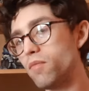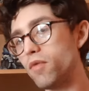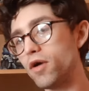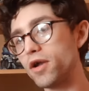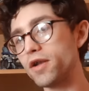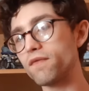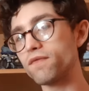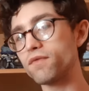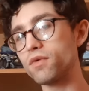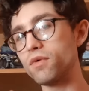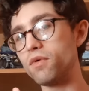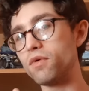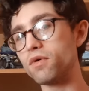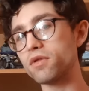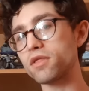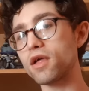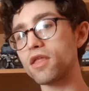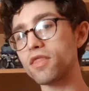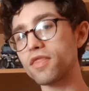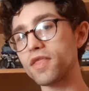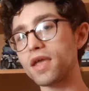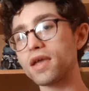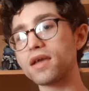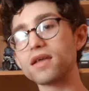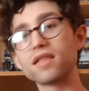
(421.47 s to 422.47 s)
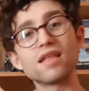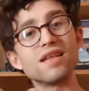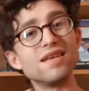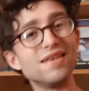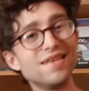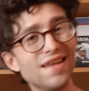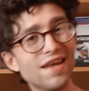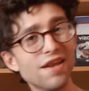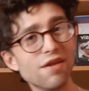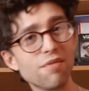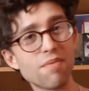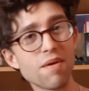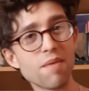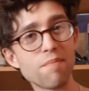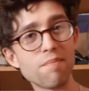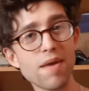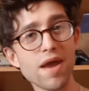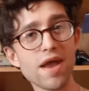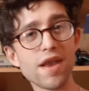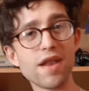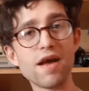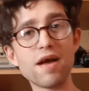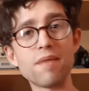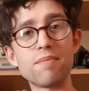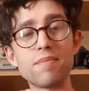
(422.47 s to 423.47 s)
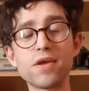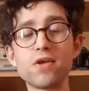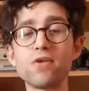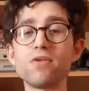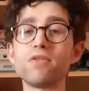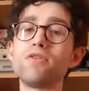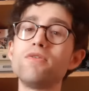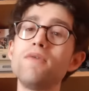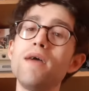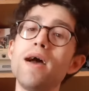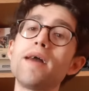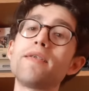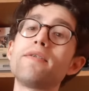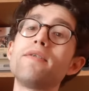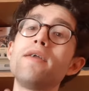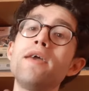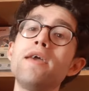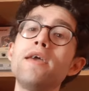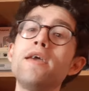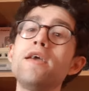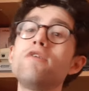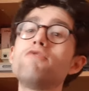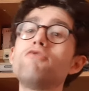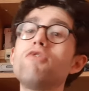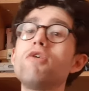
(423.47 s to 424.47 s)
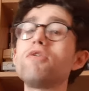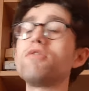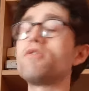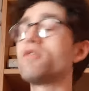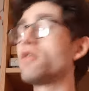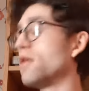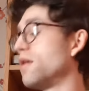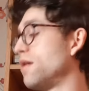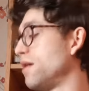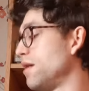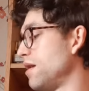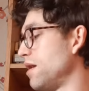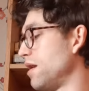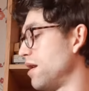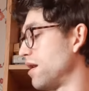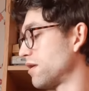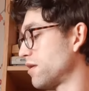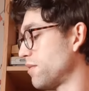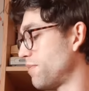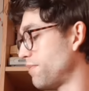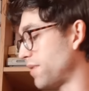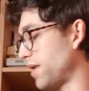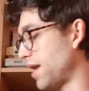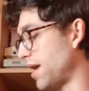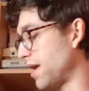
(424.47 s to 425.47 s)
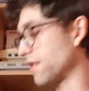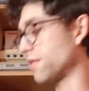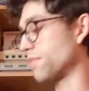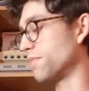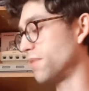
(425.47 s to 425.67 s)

one, of course, I think is a little bit better because you had the heroes to play as.